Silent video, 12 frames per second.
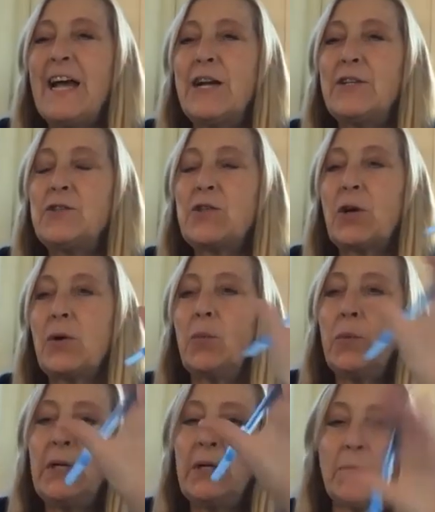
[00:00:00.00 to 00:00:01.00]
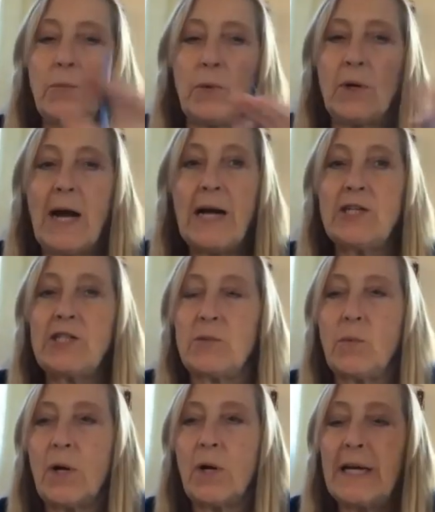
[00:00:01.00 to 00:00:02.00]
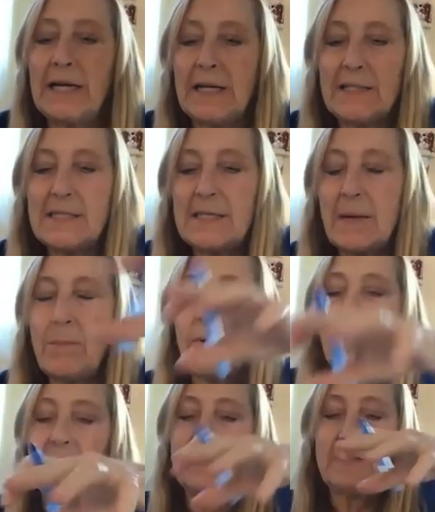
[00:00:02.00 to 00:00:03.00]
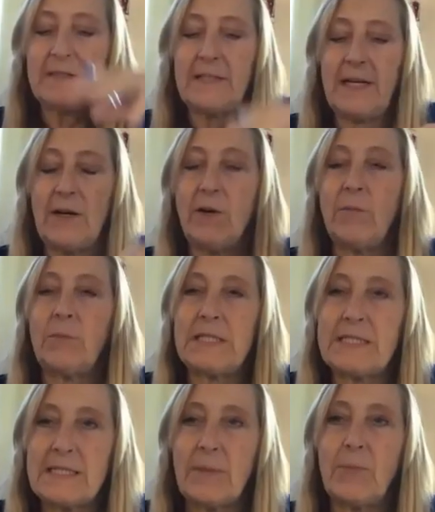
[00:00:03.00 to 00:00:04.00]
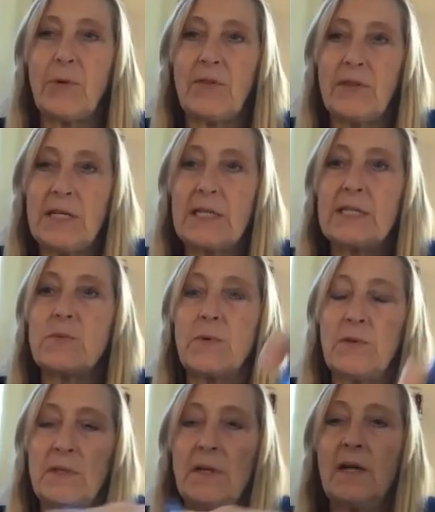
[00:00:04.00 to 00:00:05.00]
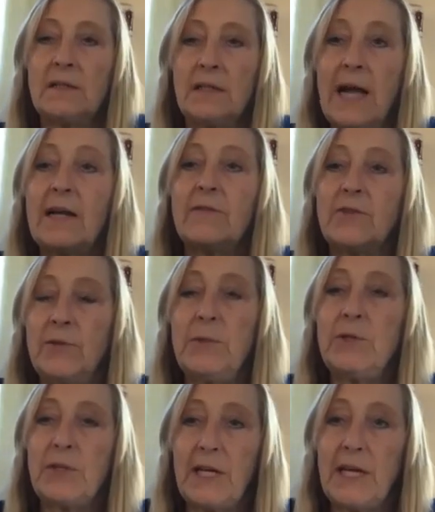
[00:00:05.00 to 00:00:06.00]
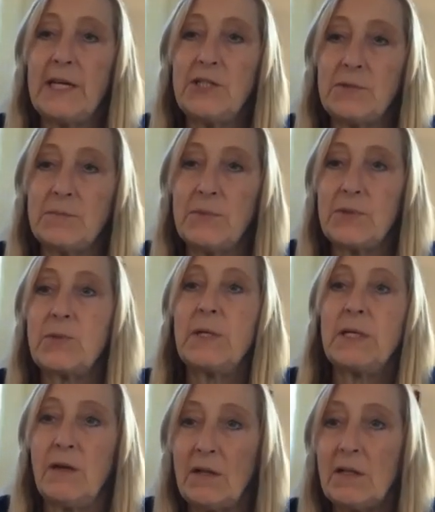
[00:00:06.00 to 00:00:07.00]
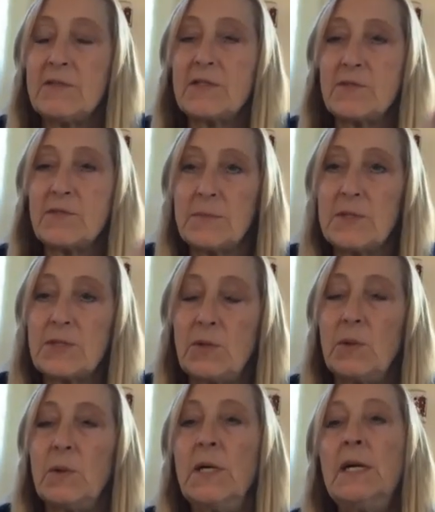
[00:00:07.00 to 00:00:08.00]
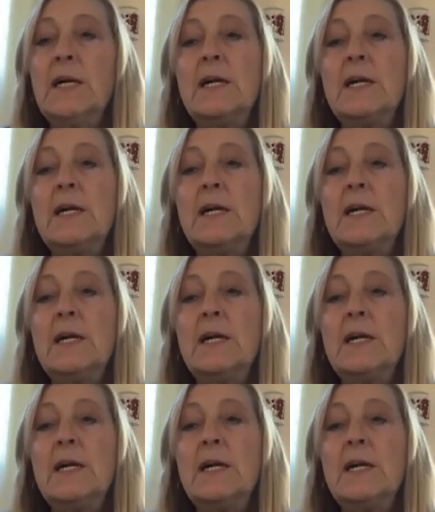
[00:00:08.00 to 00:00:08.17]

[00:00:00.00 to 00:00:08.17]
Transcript: and so we we're actually working in separate terribly separate things with a lack of communication between all of us from the school.